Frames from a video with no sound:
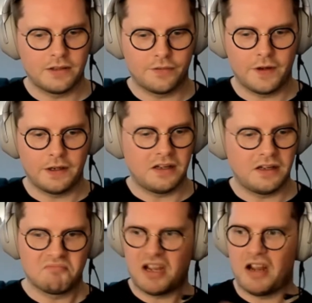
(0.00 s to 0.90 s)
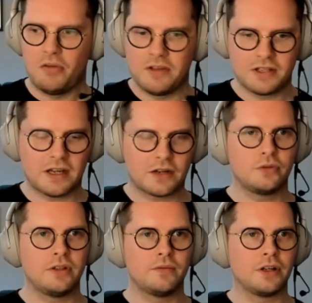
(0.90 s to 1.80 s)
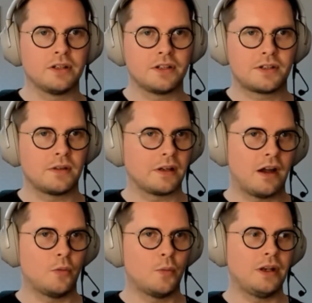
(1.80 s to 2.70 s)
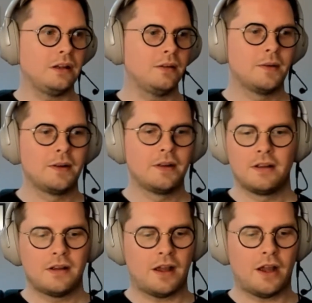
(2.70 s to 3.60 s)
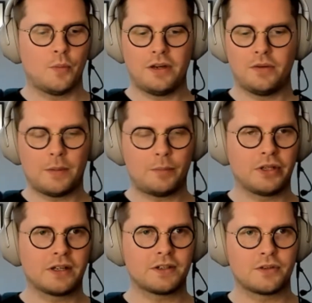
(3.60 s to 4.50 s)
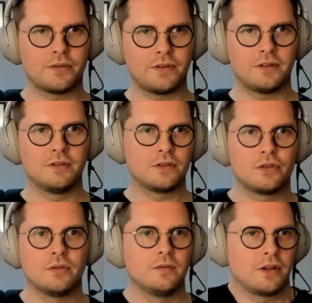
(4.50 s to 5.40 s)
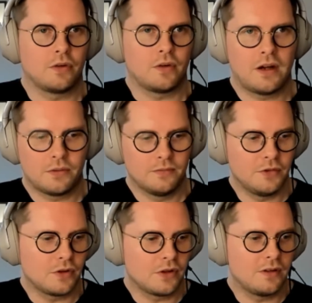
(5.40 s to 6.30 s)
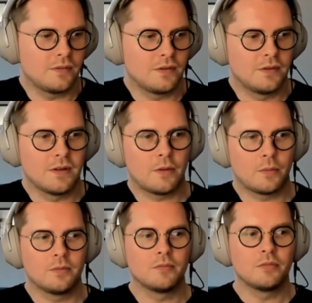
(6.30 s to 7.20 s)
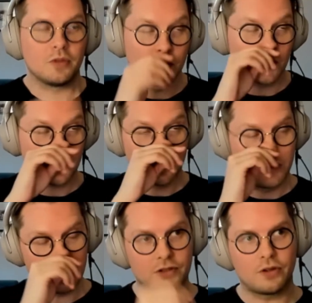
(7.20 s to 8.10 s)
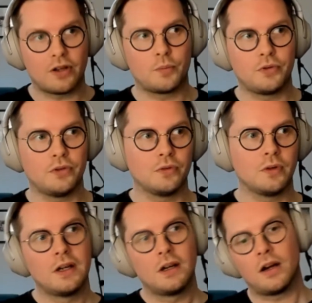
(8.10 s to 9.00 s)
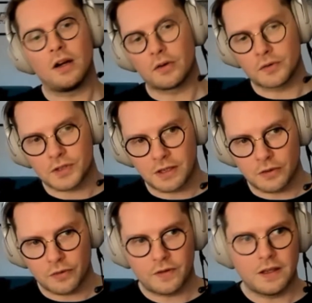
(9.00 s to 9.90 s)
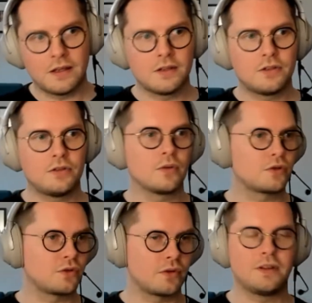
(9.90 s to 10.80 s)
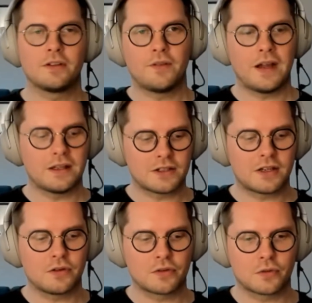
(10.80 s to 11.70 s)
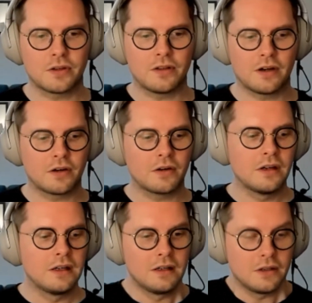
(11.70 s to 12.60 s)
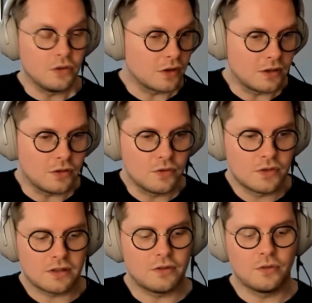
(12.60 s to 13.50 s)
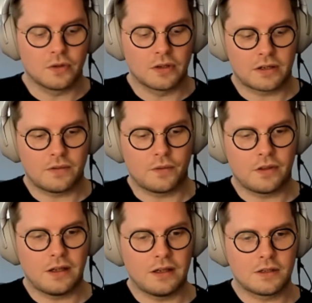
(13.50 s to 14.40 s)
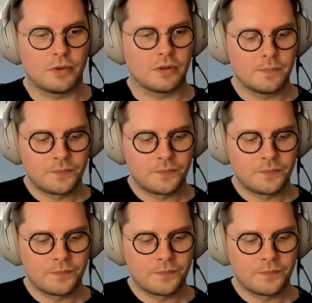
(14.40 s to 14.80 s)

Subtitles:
defining how this actually runs, like how many replicas of it should, how you can help use Kubernetes to help you auto scale things. You're sort of in advanced territory there. You can use it to do a lot of different things, but